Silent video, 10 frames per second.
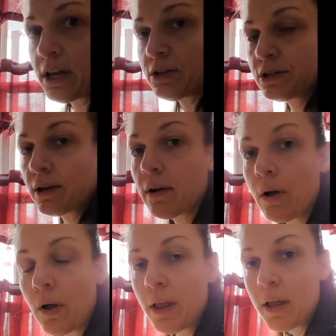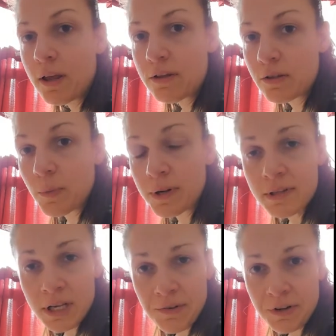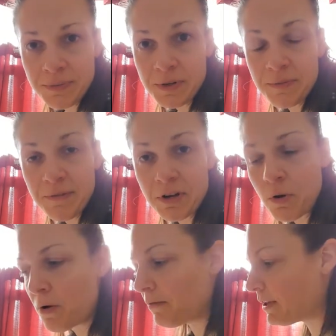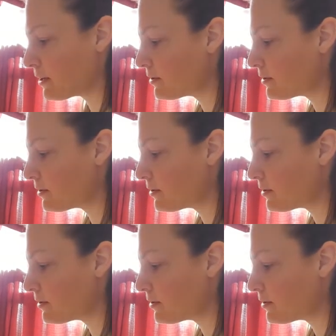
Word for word: a circle. So what's the difference between an oval and a